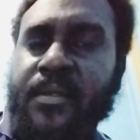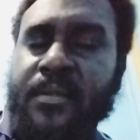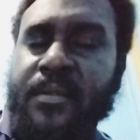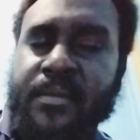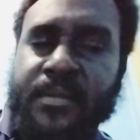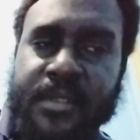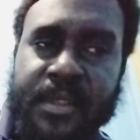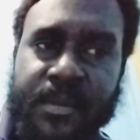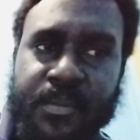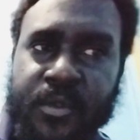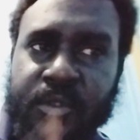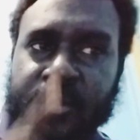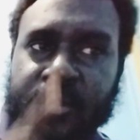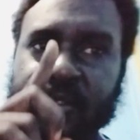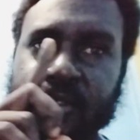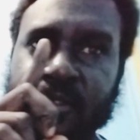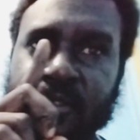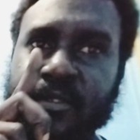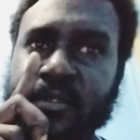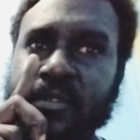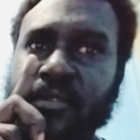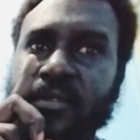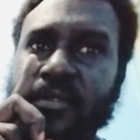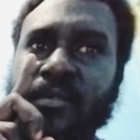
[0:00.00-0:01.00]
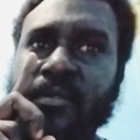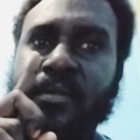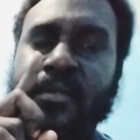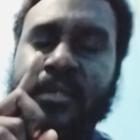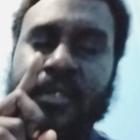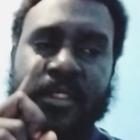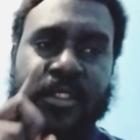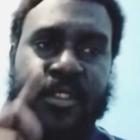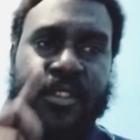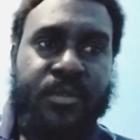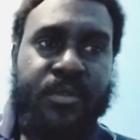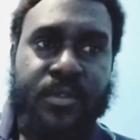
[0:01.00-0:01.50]
suppose
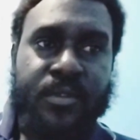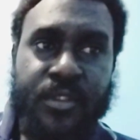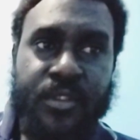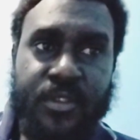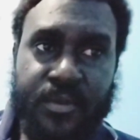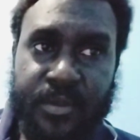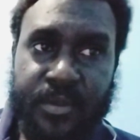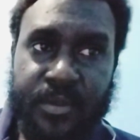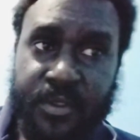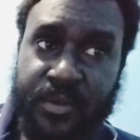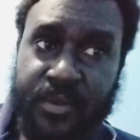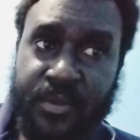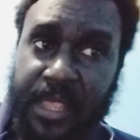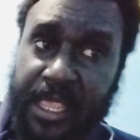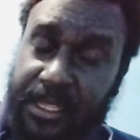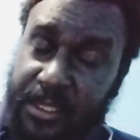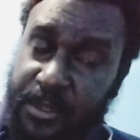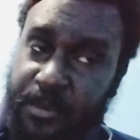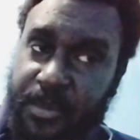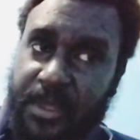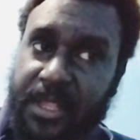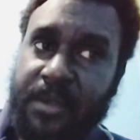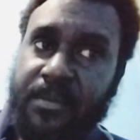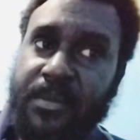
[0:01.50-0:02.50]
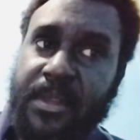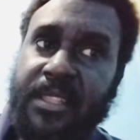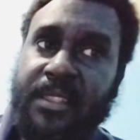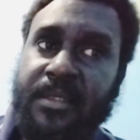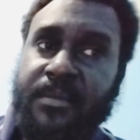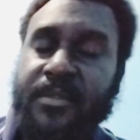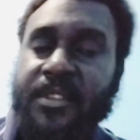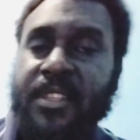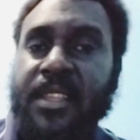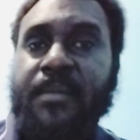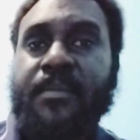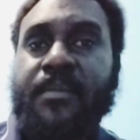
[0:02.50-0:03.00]
you experiment
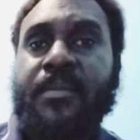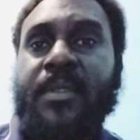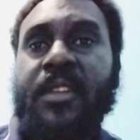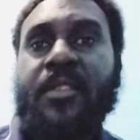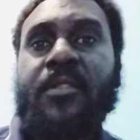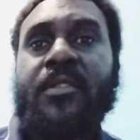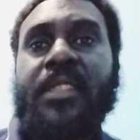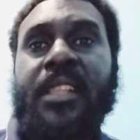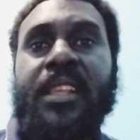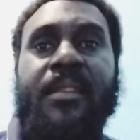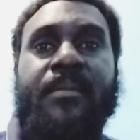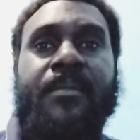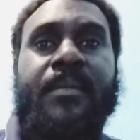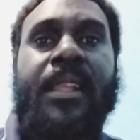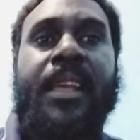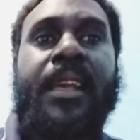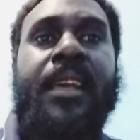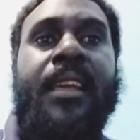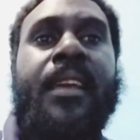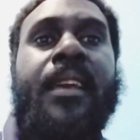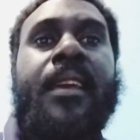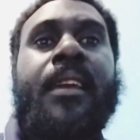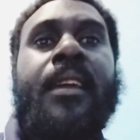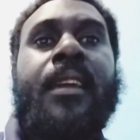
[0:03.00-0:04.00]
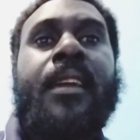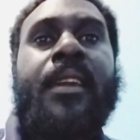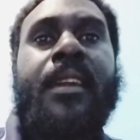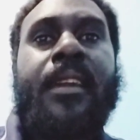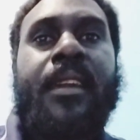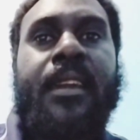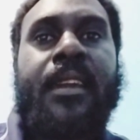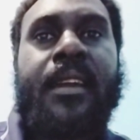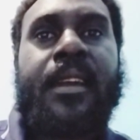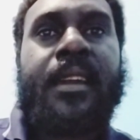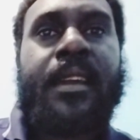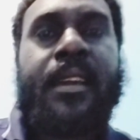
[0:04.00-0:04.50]
in some narapla
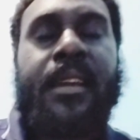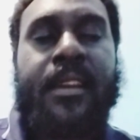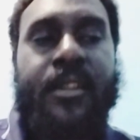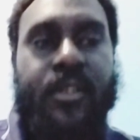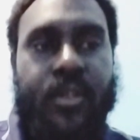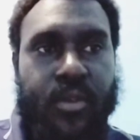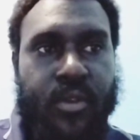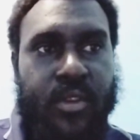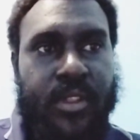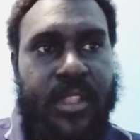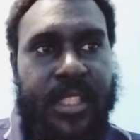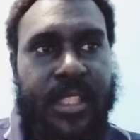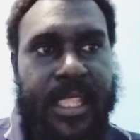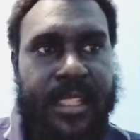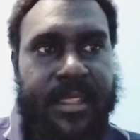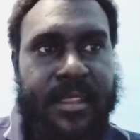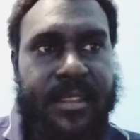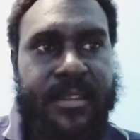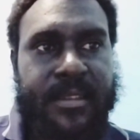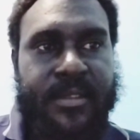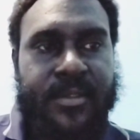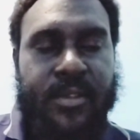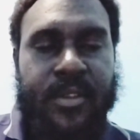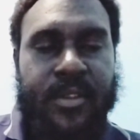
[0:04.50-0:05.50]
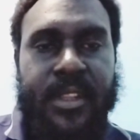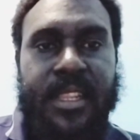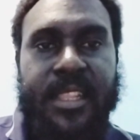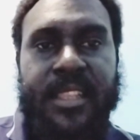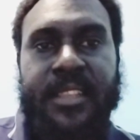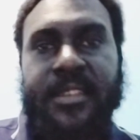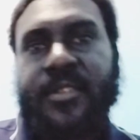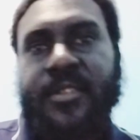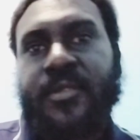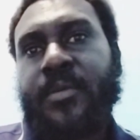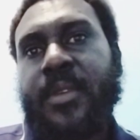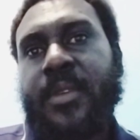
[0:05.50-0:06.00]
contents or
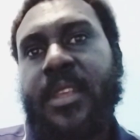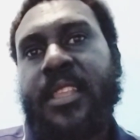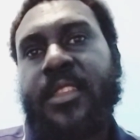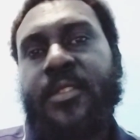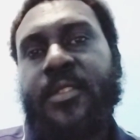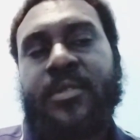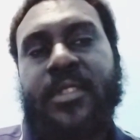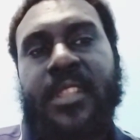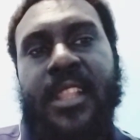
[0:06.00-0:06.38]
niche where you're